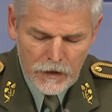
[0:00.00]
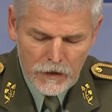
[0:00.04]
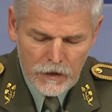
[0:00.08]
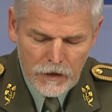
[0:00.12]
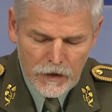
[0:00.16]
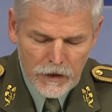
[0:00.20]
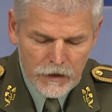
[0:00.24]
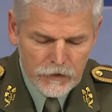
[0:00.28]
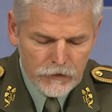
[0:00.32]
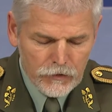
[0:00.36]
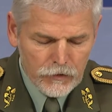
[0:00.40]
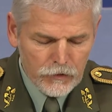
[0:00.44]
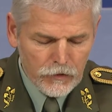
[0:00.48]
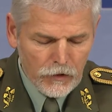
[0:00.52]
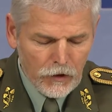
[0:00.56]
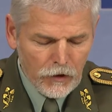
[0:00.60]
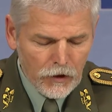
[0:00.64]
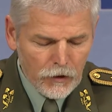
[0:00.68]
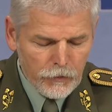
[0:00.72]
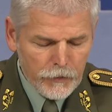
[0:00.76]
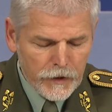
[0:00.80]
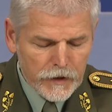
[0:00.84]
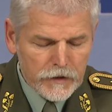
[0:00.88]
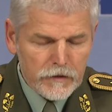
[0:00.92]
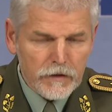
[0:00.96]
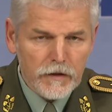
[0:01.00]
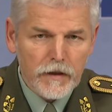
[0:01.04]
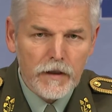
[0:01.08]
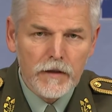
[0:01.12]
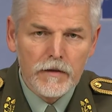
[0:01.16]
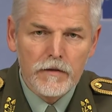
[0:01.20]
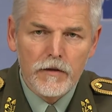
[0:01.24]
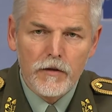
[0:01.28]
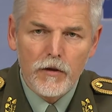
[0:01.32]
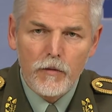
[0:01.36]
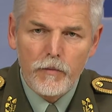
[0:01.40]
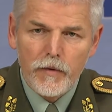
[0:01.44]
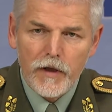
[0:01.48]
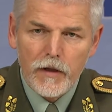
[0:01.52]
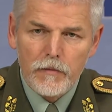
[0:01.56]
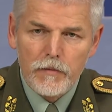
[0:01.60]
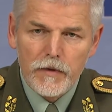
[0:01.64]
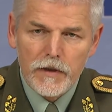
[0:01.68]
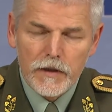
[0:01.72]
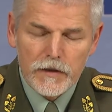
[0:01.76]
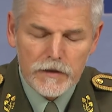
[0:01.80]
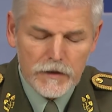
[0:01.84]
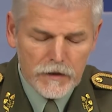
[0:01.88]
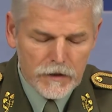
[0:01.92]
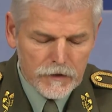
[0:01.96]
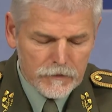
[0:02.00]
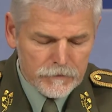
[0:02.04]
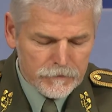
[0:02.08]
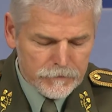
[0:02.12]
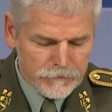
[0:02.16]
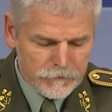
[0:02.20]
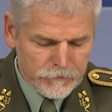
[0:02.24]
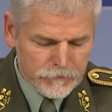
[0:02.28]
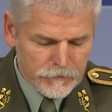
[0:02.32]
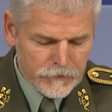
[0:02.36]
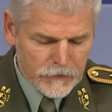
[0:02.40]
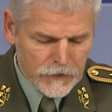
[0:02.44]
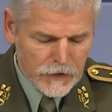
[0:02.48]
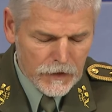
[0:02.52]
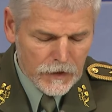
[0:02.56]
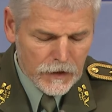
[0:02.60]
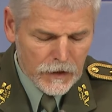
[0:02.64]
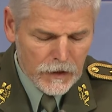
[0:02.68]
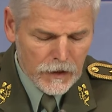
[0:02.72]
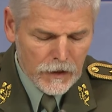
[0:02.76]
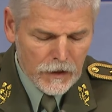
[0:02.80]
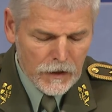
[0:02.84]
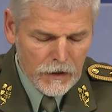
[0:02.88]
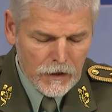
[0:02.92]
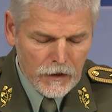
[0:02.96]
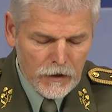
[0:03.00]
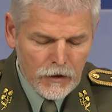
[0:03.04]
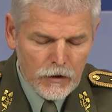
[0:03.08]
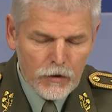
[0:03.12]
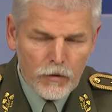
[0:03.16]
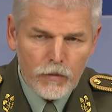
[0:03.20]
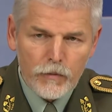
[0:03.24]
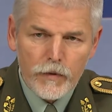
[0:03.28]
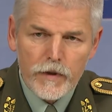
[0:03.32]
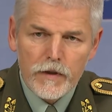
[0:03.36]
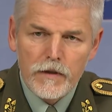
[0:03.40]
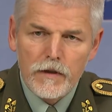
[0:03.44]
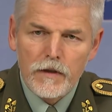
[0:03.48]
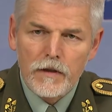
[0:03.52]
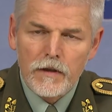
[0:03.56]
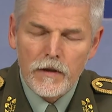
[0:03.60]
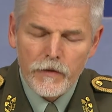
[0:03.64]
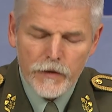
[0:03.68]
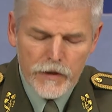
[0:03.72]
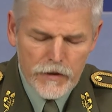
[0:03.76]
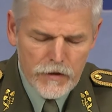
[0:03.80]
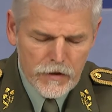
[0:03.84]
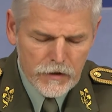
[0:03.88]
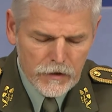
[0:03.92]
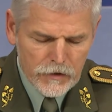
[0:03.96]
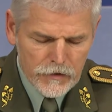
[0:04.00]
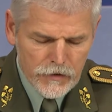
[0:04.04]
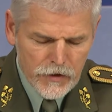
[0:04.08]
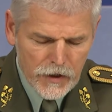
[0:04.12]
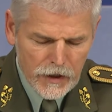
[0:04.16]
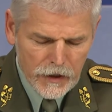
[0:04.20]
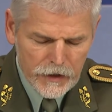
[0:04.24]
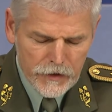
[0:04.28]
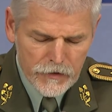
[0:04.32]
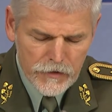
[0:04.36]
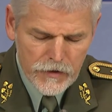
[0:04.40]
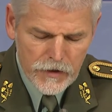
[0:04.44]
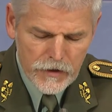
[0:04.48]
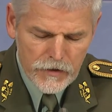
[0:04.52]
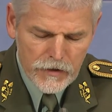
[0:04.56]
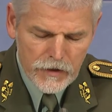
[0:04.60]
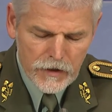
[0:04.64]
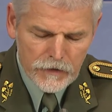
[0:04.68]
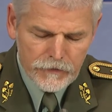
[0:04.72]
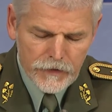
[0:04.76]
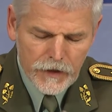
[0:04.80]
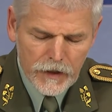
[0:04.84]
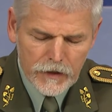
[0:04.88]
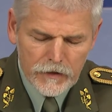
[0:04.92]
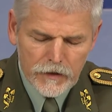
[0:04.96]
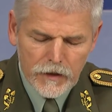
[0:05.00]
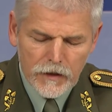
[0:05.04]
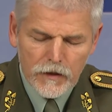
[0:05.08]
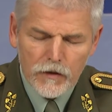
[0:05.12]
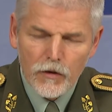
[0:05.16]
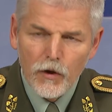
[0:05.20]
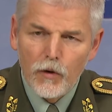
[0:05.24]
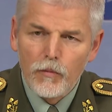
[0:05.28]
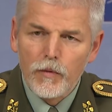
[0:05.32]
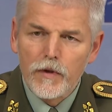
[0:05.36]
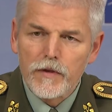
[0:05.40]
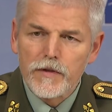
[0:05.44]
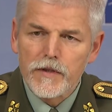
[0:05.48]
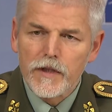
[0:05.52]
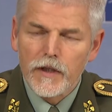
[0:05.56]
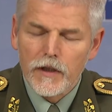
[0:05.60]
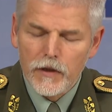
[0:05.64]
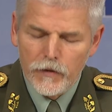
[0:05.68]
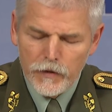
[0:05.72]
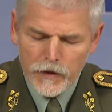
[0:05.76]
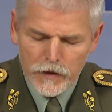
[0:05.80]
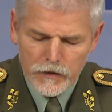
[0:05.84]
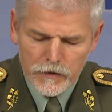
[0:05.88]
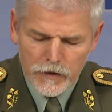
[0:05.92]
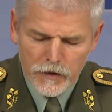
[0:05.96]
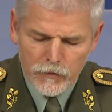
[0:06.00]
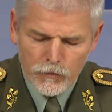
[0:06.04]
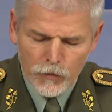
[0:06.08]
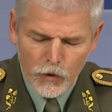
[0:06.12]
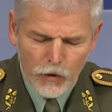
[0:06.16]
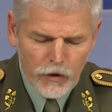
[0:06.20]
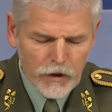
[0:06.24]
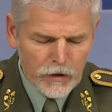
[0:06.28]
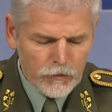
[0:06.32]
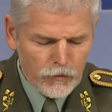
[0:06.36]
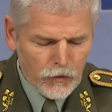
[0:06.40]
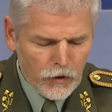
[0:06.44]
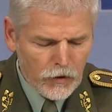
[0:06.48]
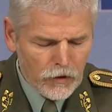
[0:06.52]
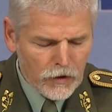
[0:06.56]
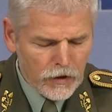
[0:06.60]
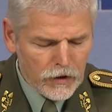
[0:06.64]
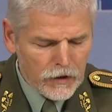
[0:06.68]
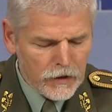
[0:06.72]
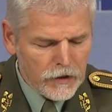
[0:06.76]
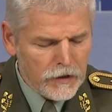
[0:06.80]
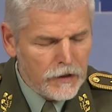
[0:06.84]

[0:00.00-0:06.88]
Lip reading: and to augment interoperability. With regional challenges affecting global security more and more,